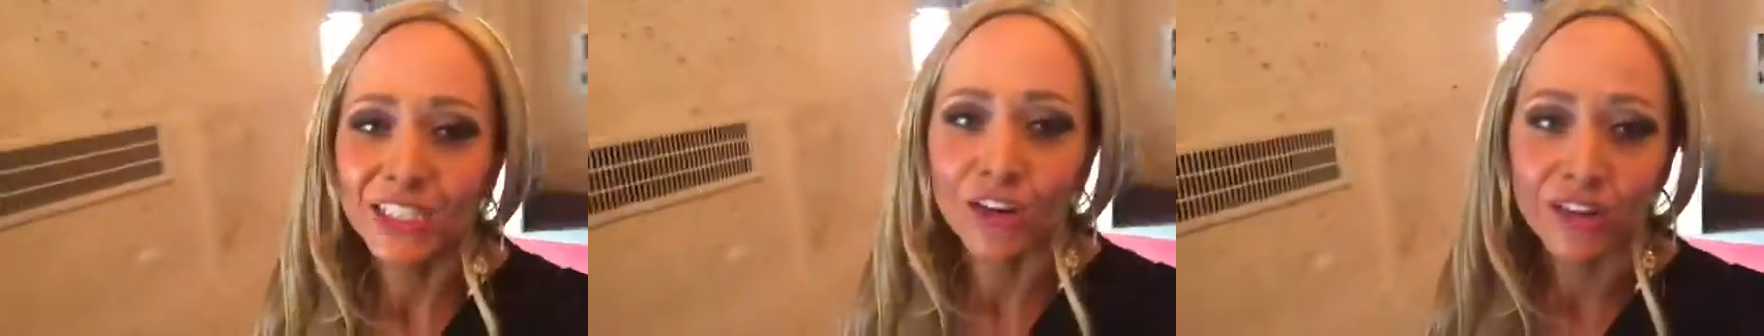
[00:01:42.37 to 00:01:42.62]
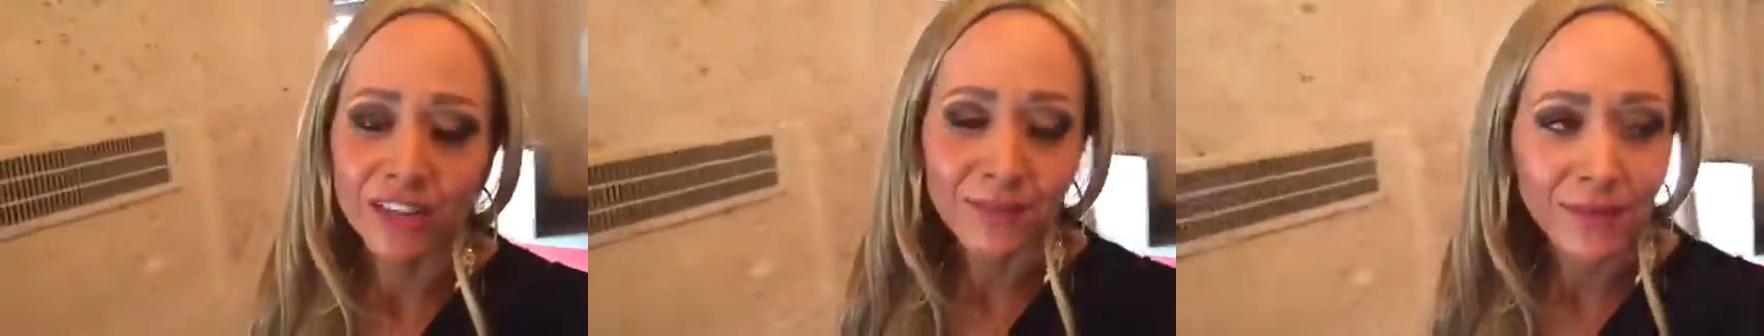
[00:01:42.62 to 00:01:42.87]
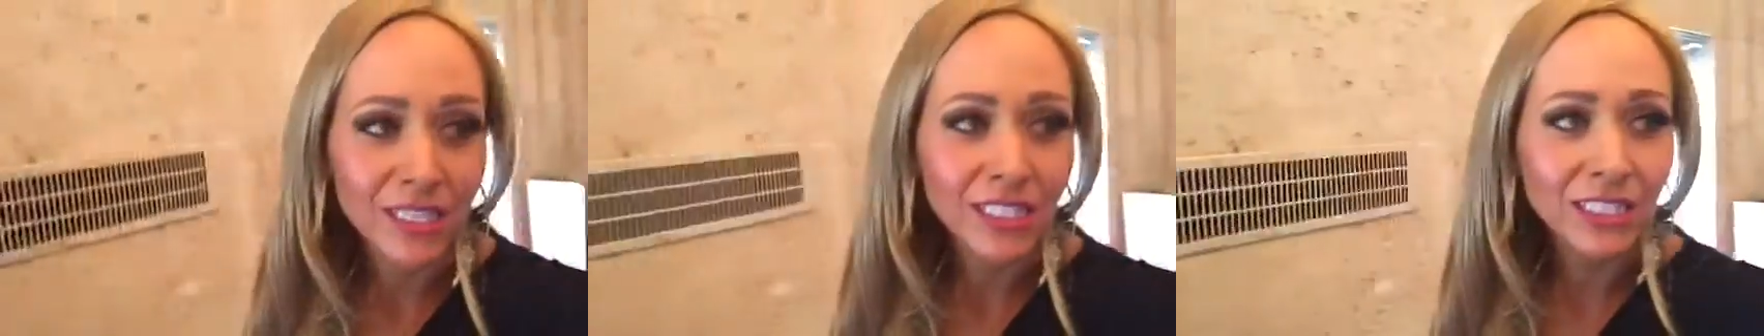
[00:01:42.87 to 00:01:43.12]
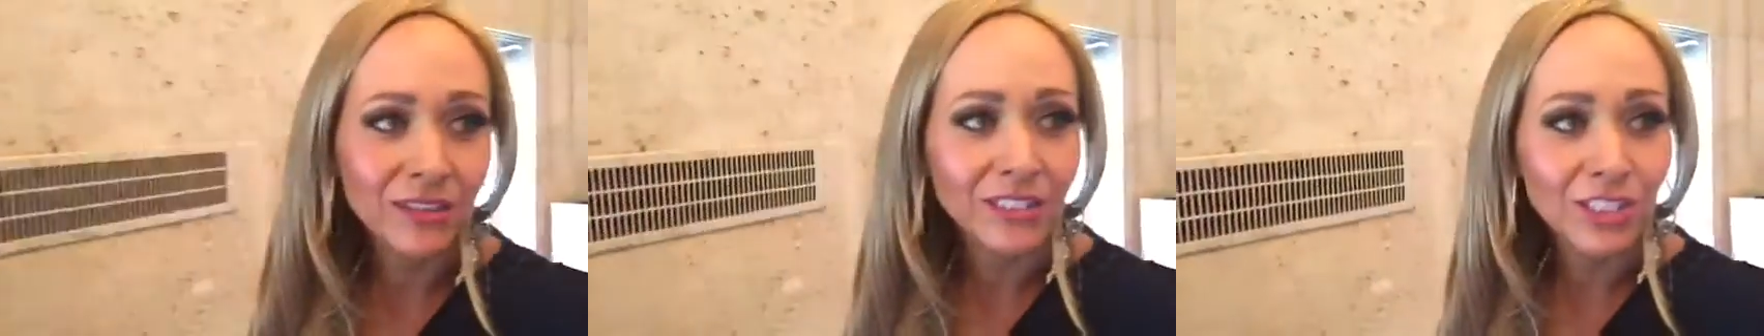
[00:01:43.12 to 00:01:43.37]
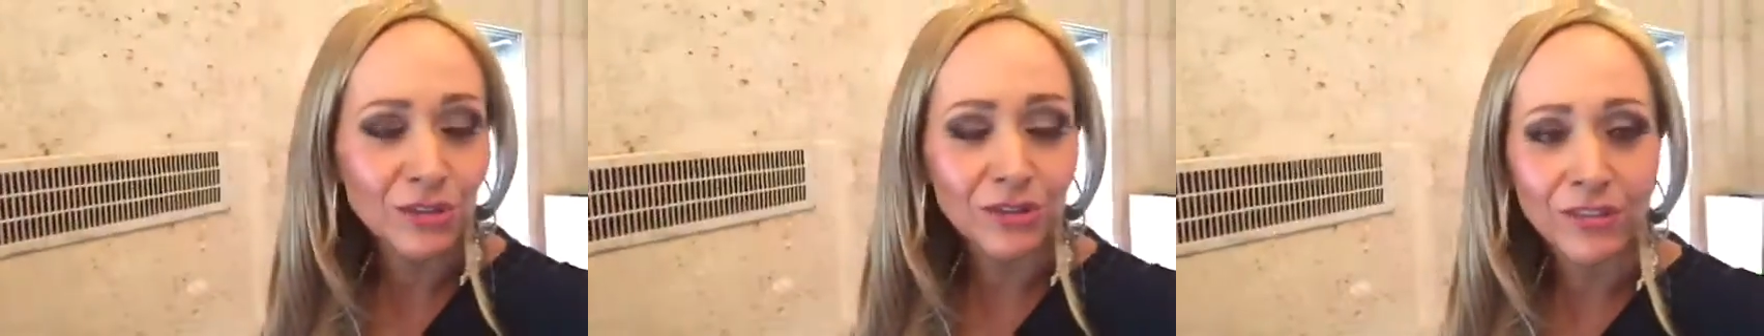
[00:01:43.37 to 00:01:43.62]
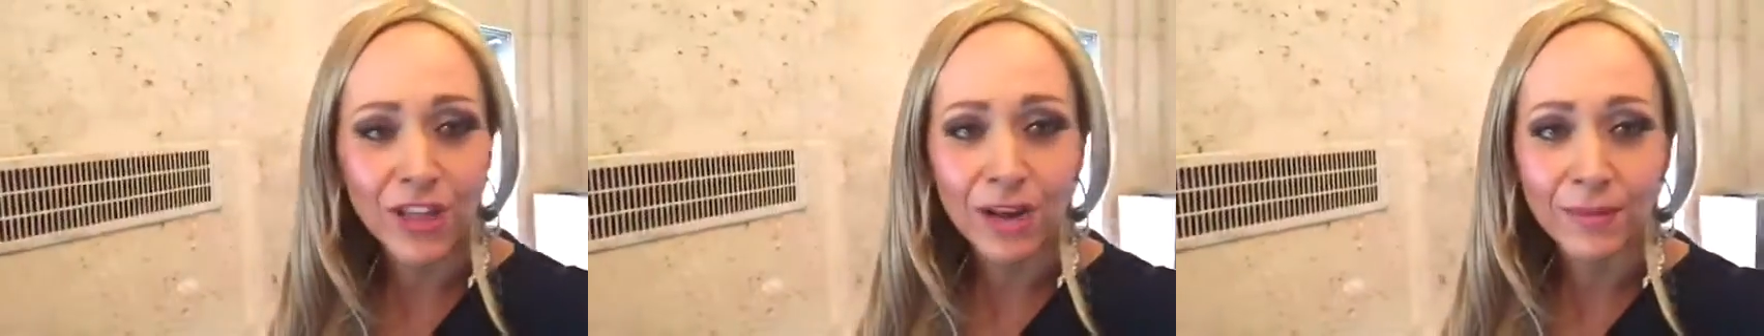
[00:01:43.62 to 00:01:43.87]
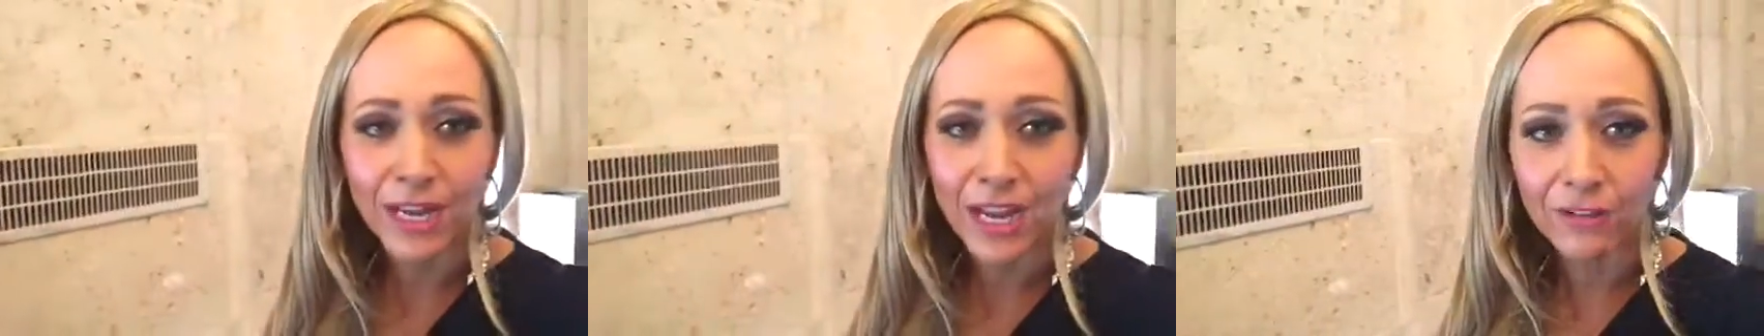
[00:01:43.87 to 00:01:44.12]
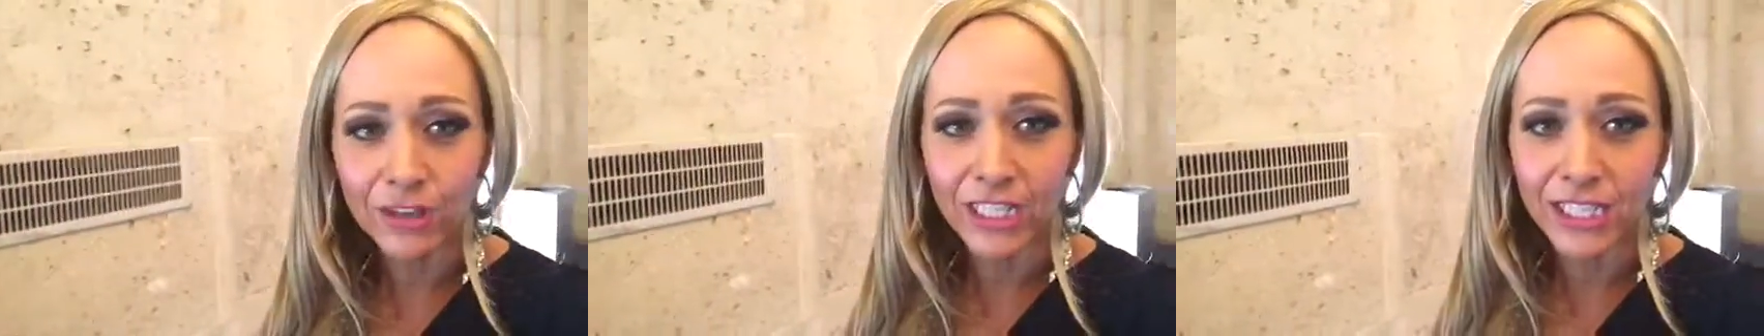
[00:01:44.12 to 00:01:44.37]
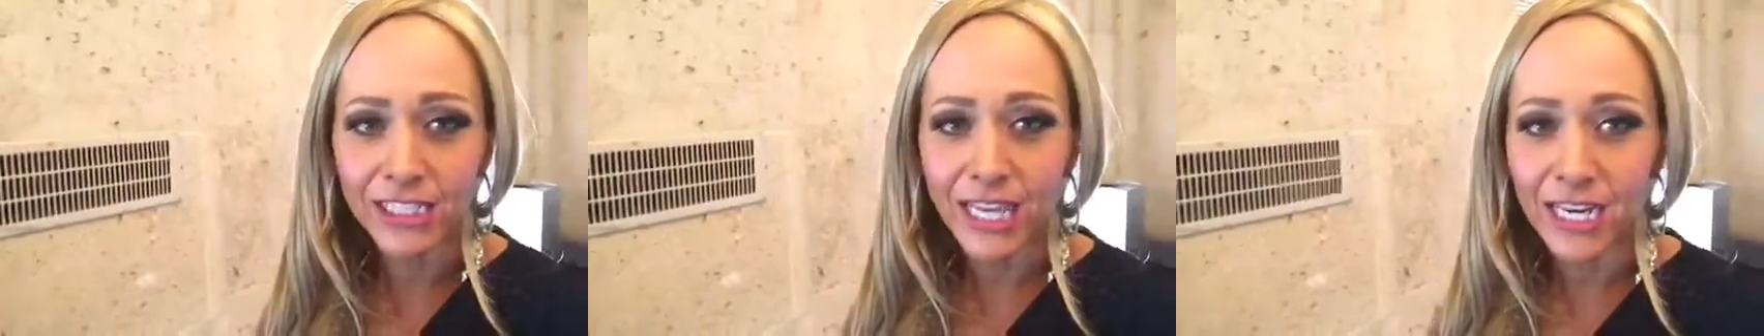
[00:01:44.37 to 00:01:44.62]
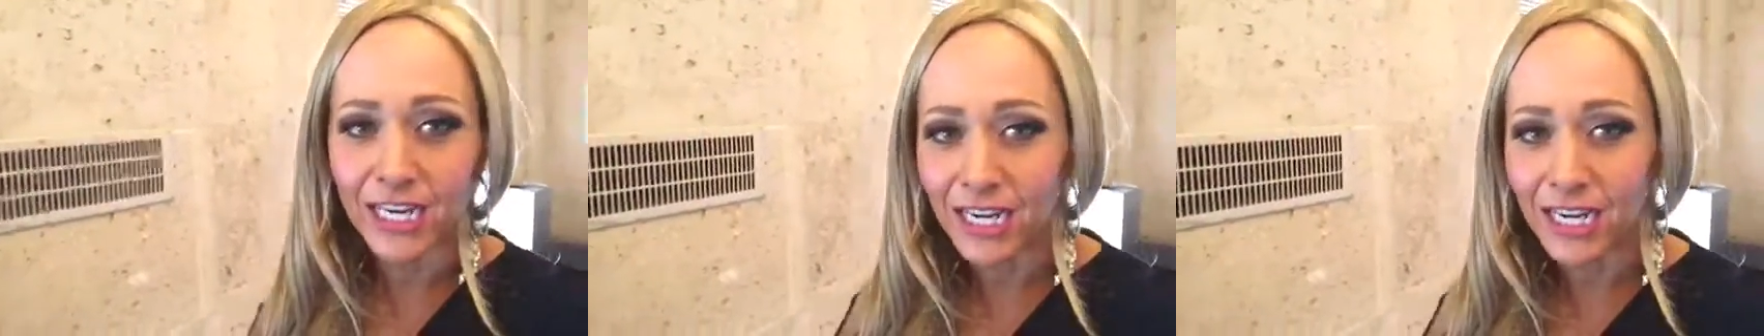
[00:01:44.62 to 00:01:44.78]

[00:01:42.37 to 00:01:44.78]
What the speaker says: totally meant to do a vlog, but I got really excited,